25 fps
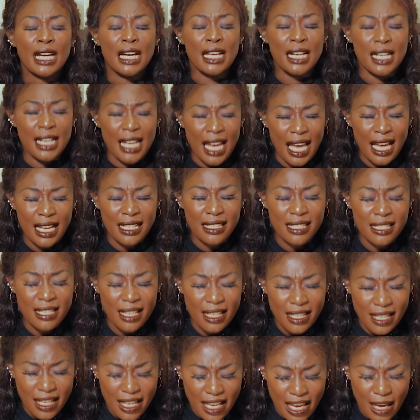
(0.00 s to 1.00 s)

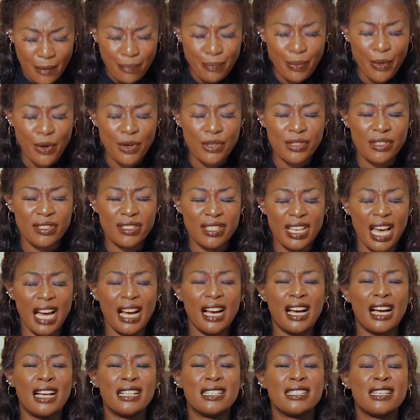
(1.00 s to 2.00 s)
rente lepo
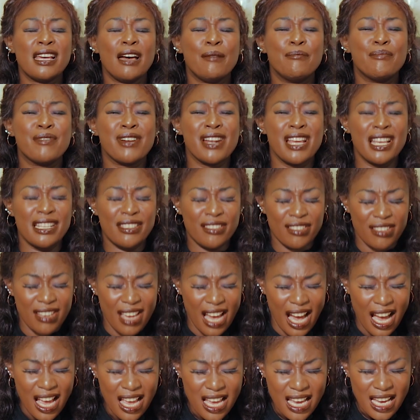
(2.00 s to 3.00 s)

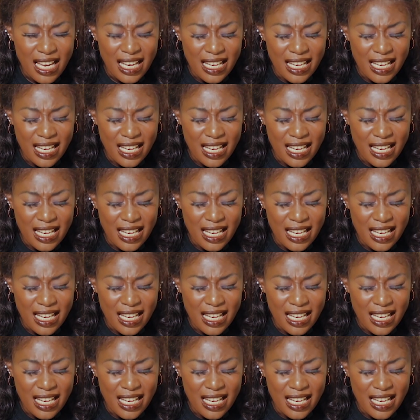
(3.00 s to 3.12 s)
zakatabresia,